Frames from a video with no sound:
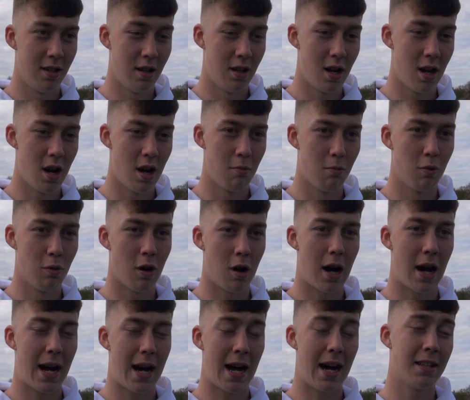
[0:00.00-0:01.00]
Well,
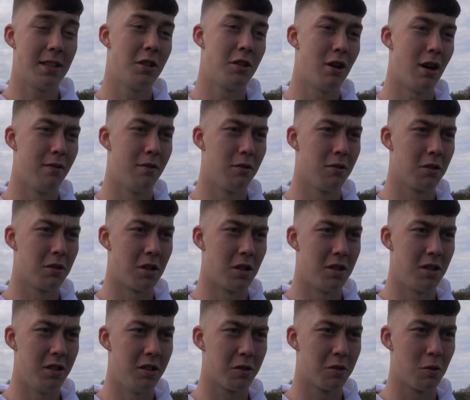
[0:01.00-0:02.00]
I had to travel because I
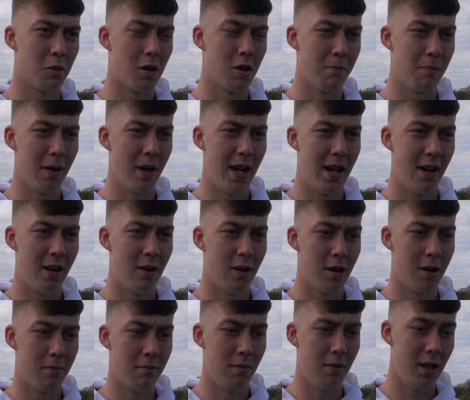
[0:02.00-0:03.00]
was in the squad, but then
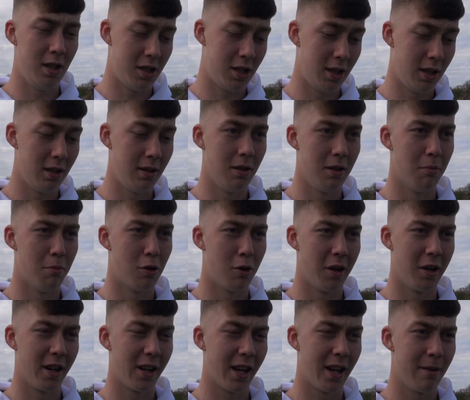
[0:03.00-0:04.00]
literally the
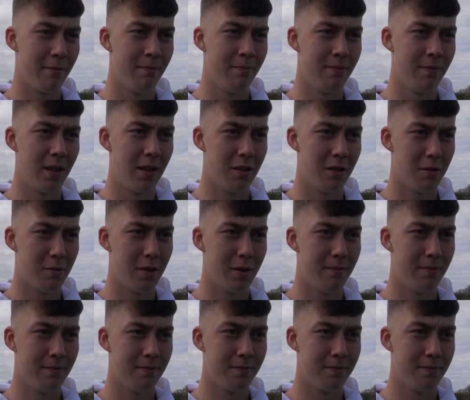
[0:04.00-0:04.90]
morning of the game, he told me.